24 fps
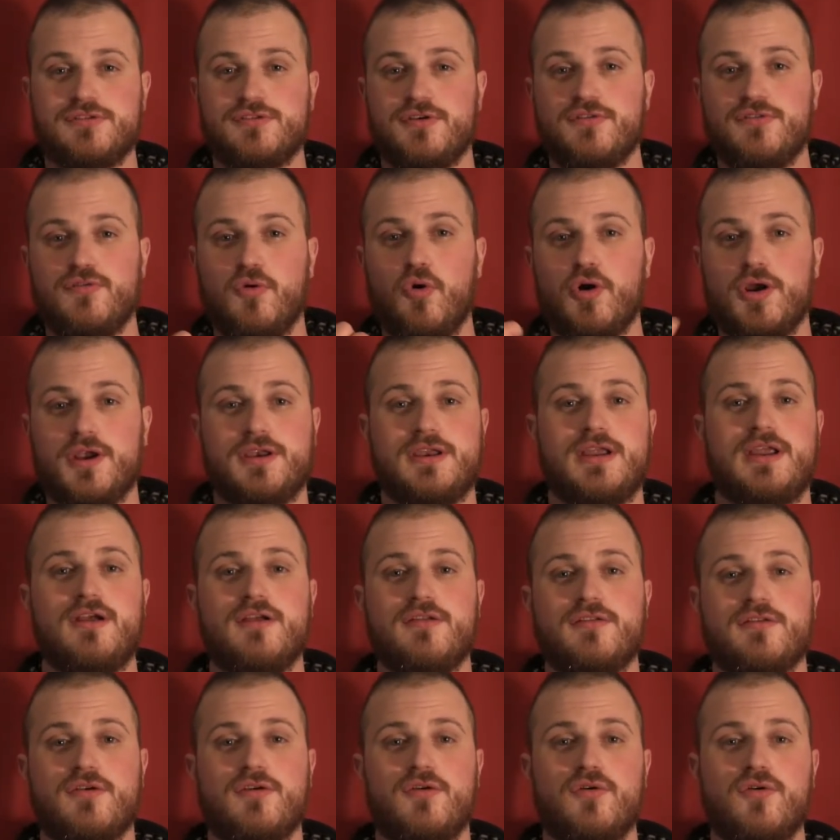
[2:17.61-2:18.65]
There's Horton
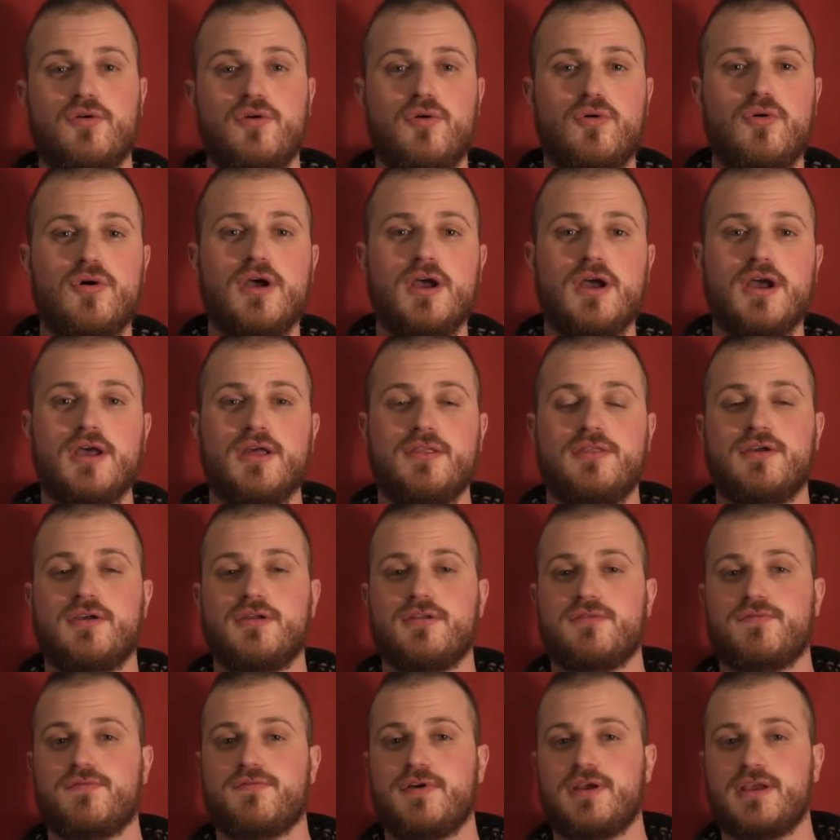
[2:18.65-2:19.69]
Hears a Who,
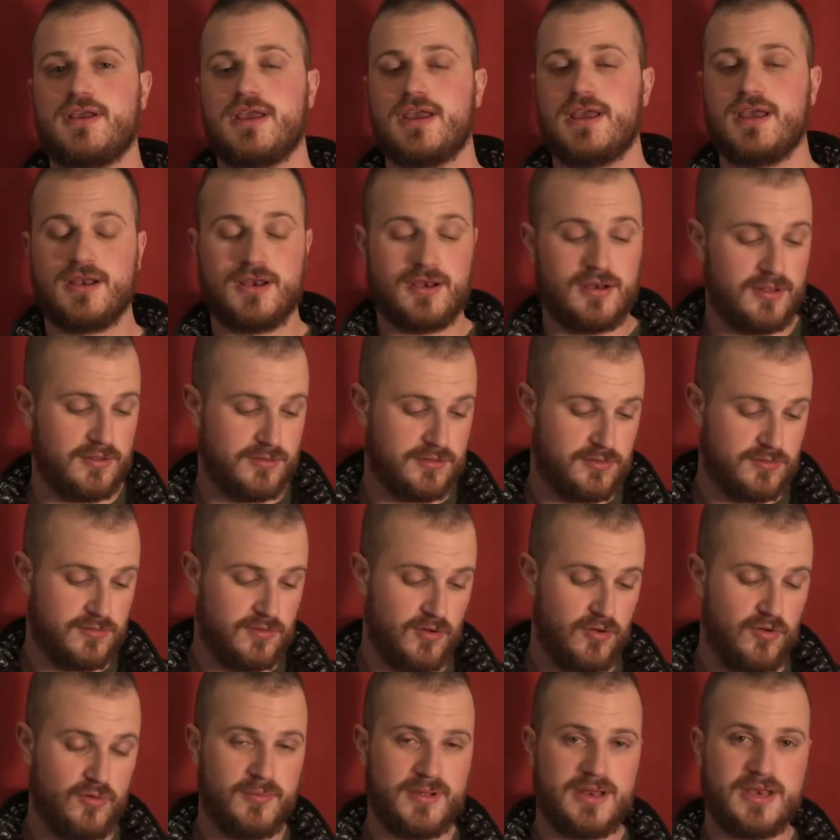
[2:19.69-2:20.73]
there's freaking
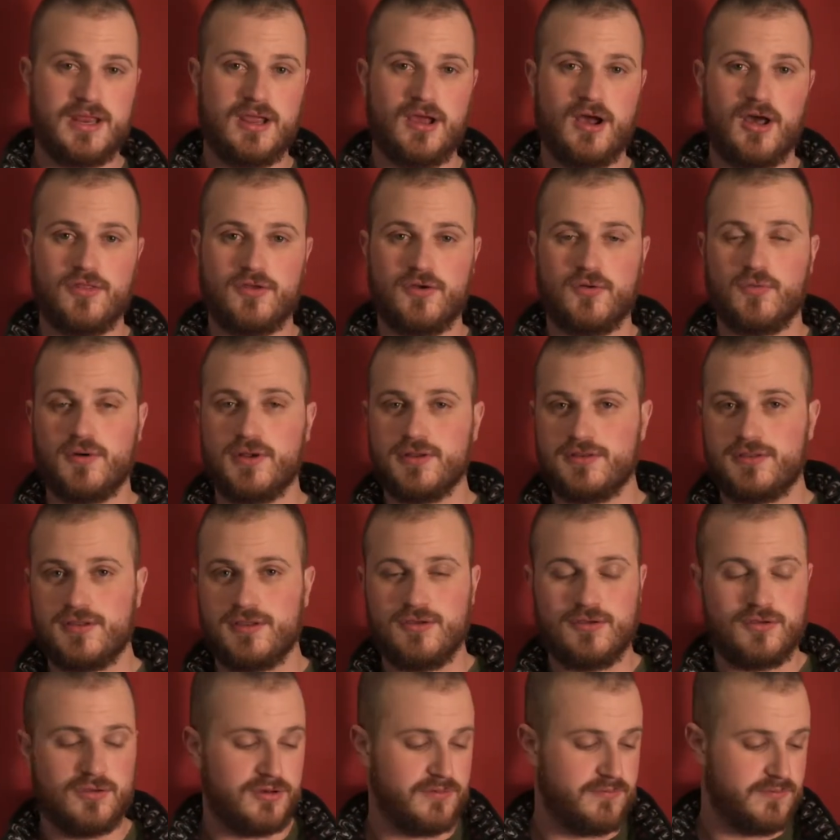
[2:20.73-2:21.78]
so many other ones that
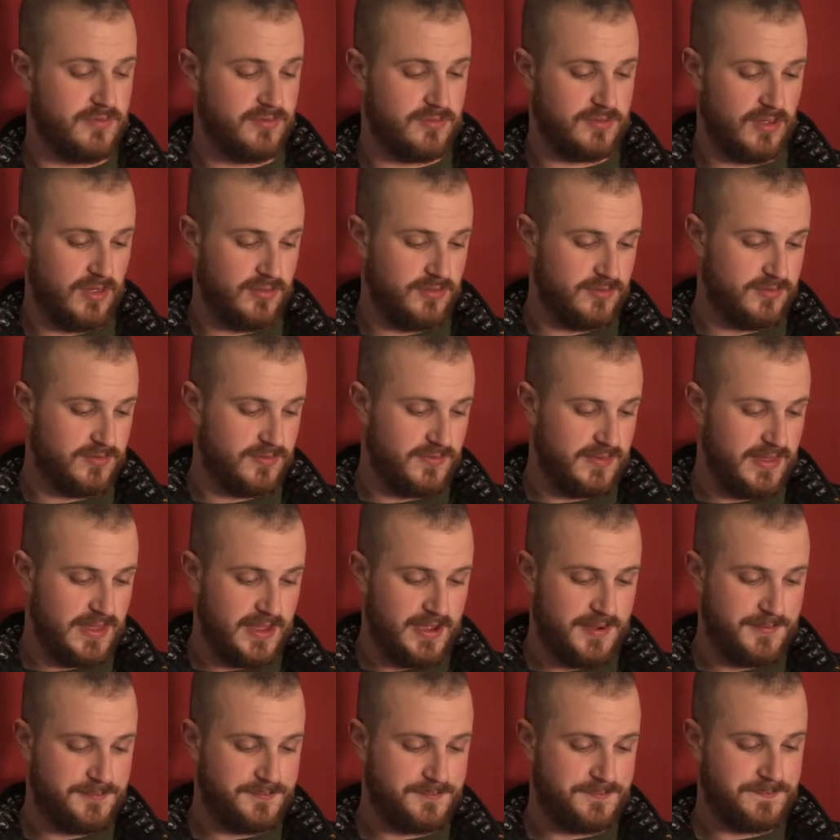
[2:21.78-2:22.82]
you could have used other than
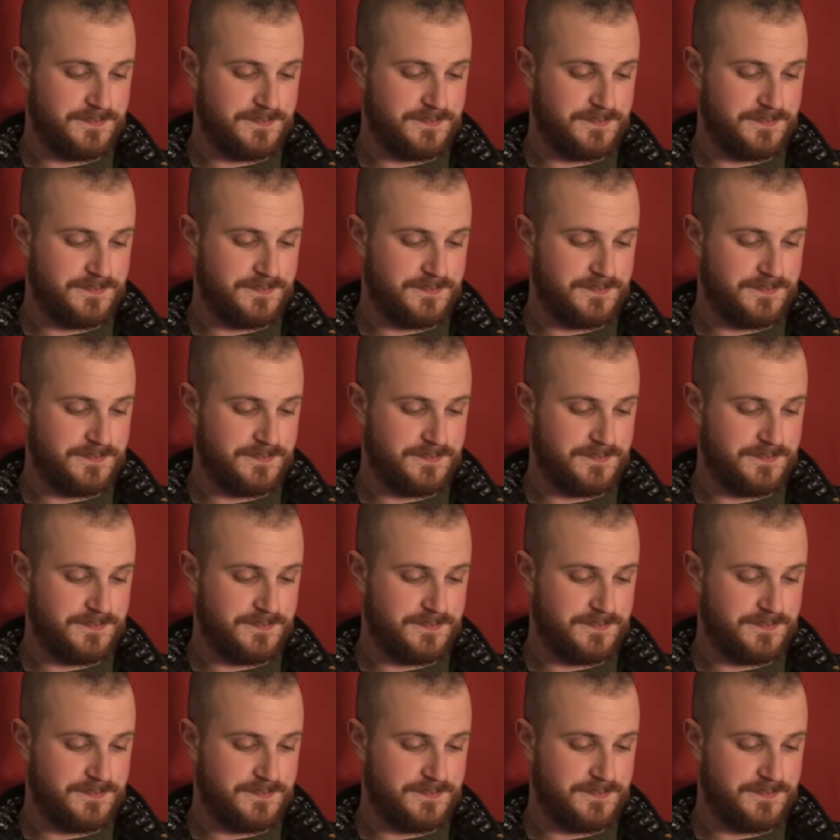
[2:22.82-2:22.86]
that.